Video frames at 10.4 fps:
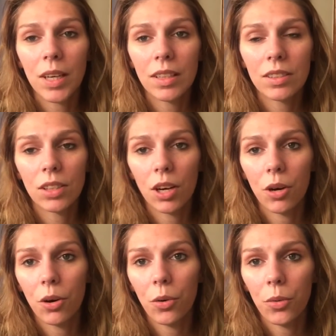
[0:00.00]

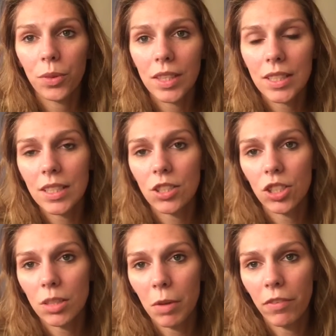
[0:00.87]
So this is
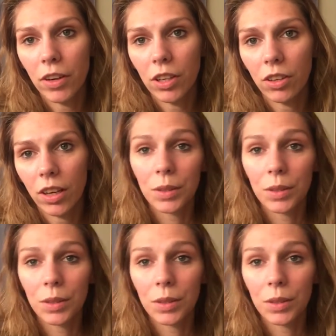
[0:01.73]
just my father-in-law.